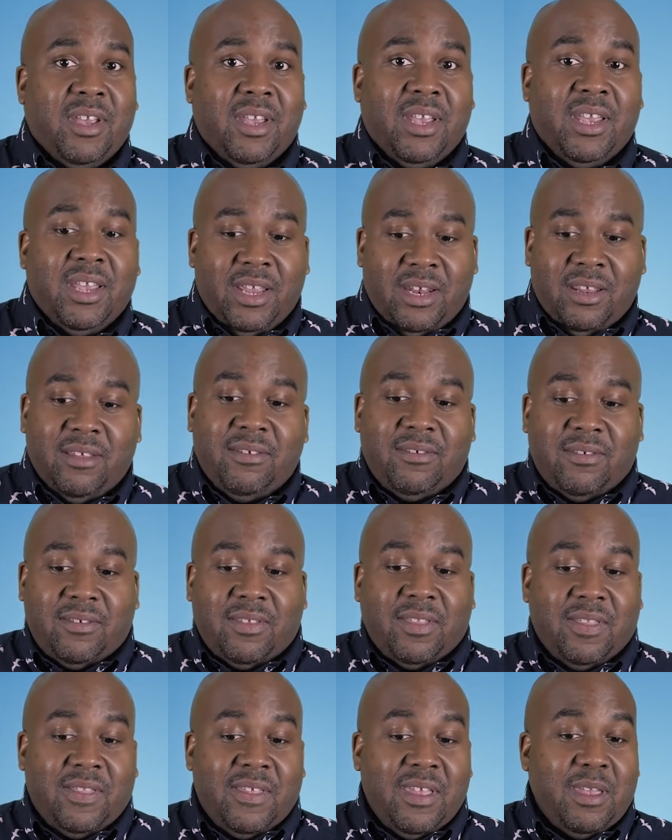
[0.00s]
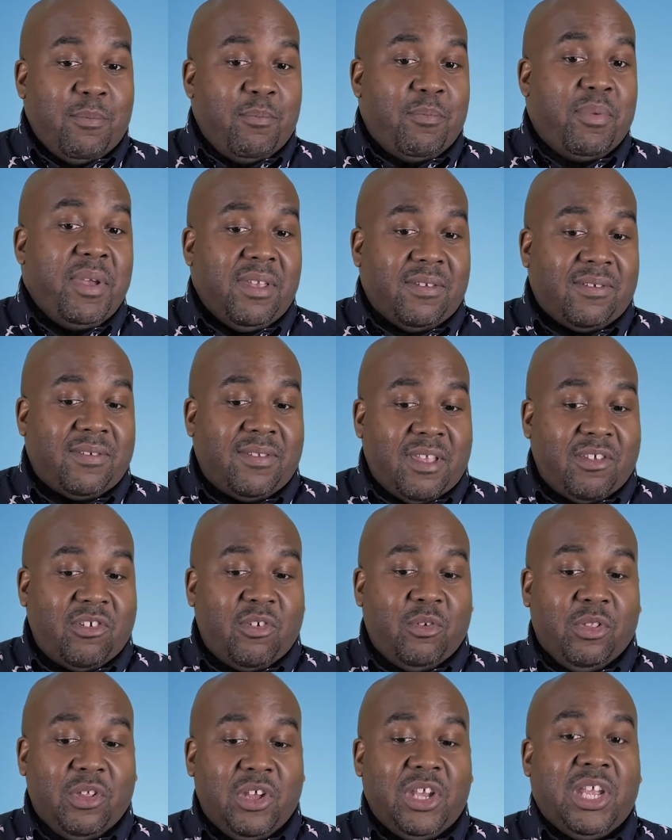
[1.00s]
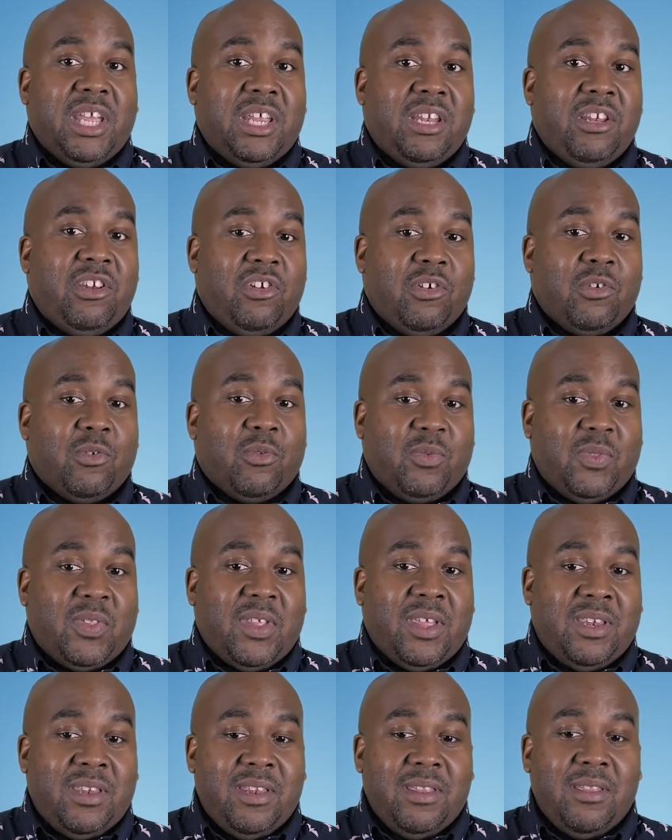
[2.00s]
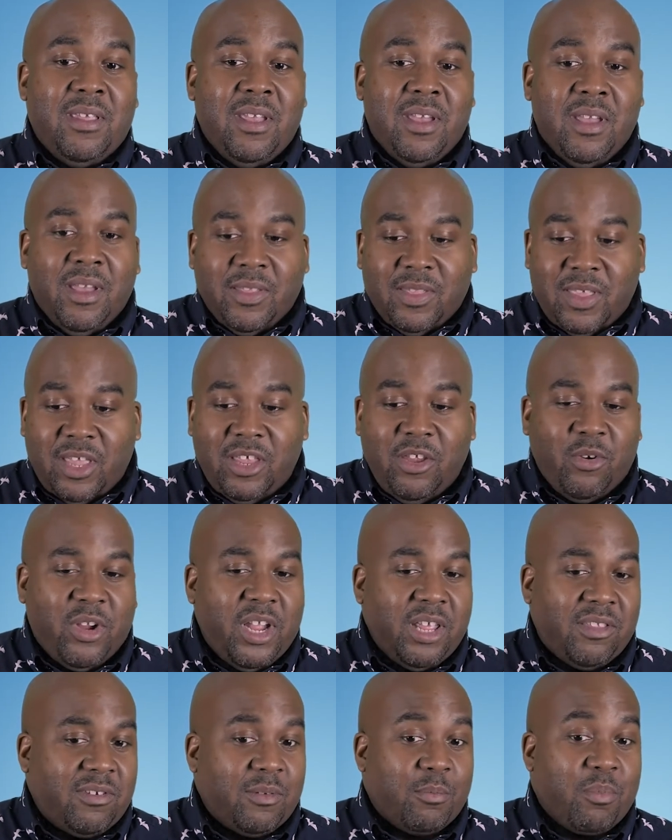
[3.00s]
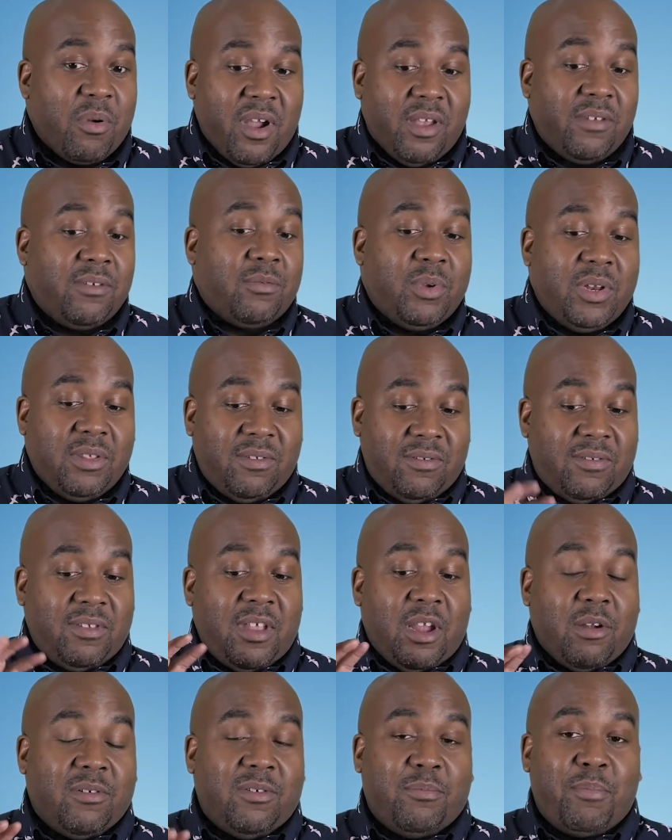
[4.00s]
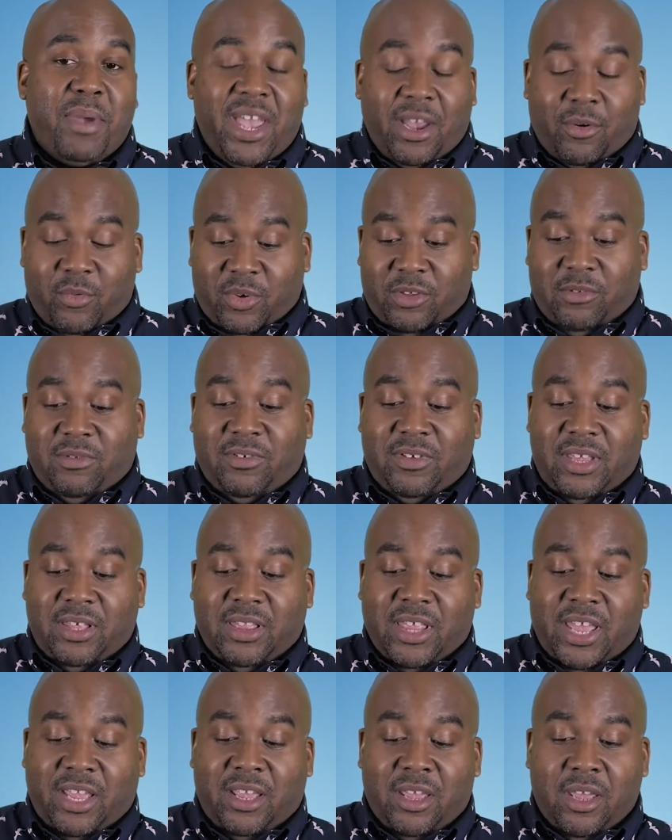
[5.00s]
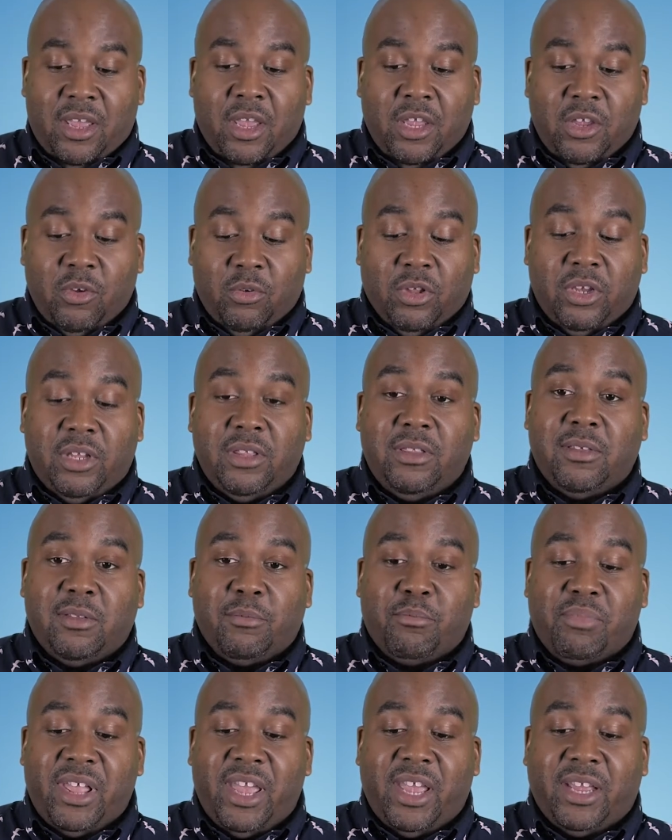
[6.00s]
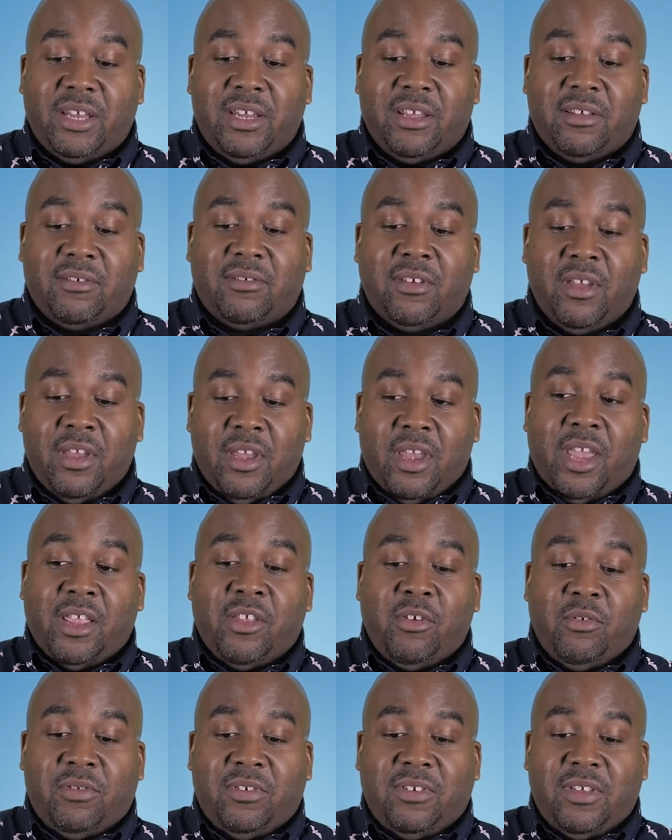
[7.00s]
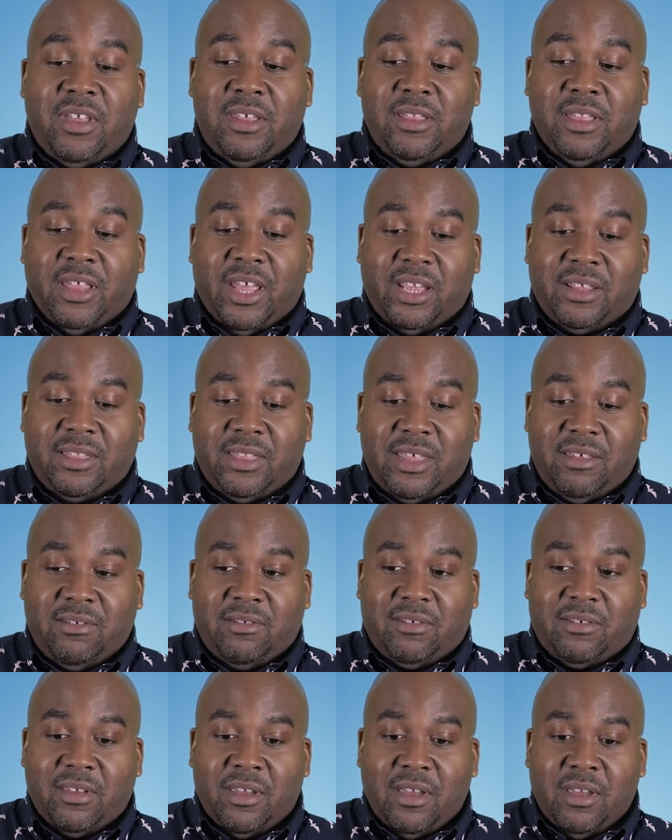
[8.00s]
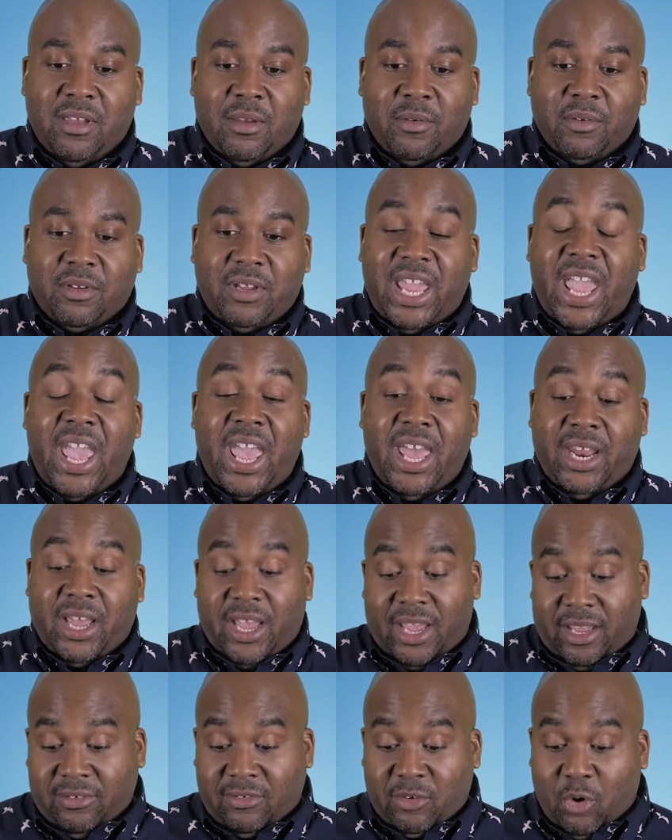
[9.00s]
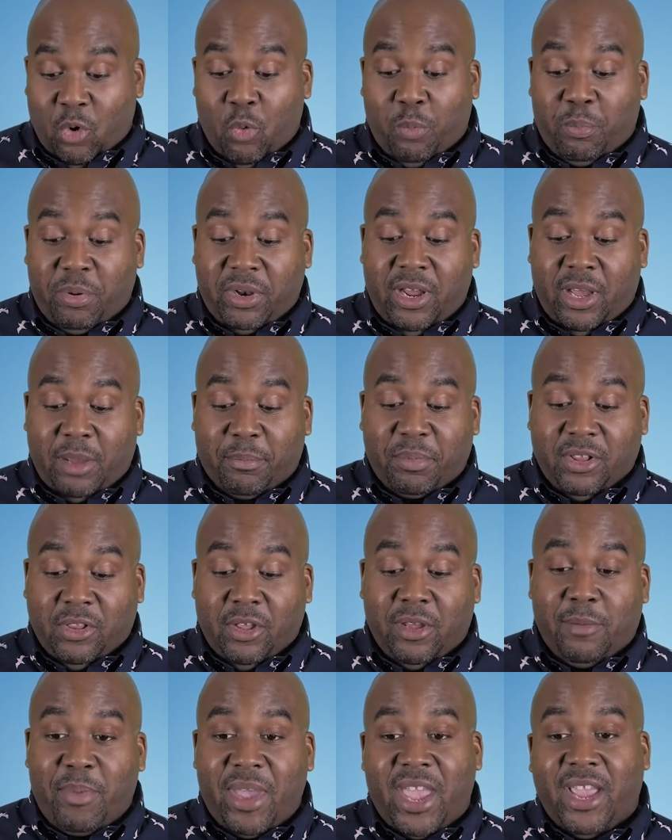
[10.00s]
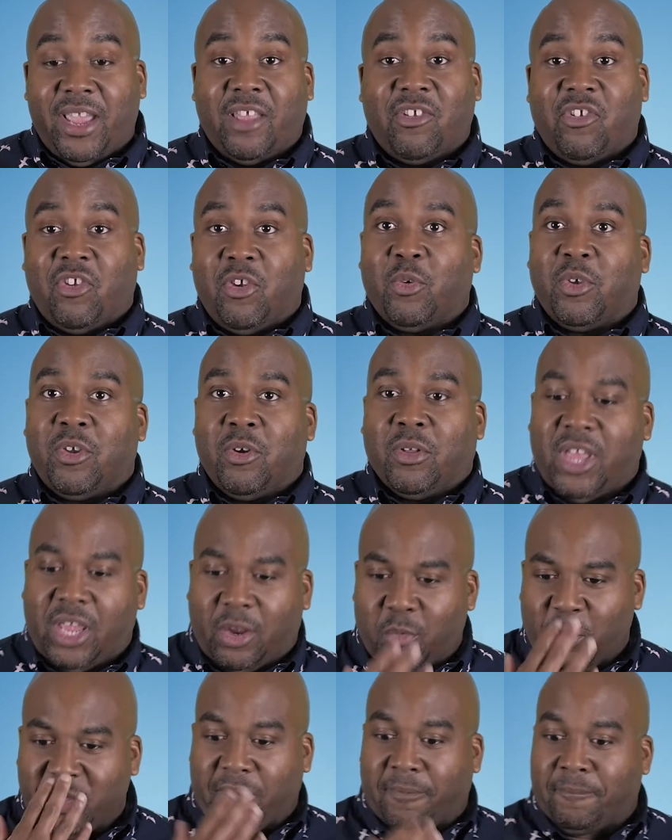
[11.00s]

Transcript: It is the abyss that you look into, and then you get surprised when it stares back, when you see, like, you look into the blackness and you see, like, these cat eyes open up and look back at you, and you're like, what